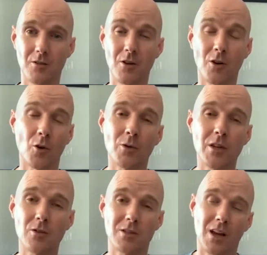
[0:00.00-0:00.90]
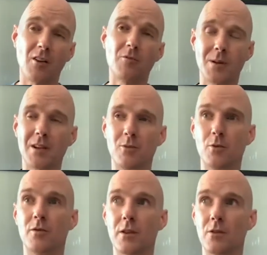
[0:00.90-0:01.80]
not only yourself, but if you
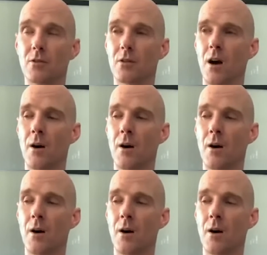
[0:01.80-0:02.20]
feel